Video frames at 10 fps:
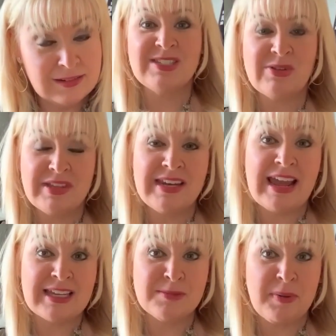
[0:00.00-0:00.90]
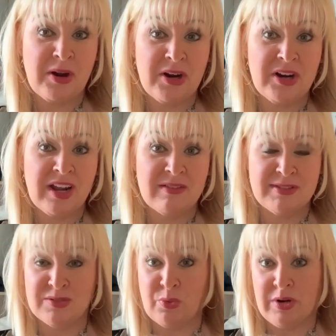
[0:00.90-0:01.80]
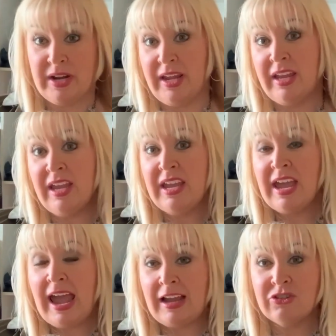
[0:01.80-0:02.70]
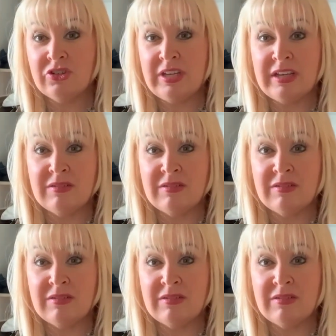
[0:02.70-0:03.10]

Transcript: So the next part of sorting actually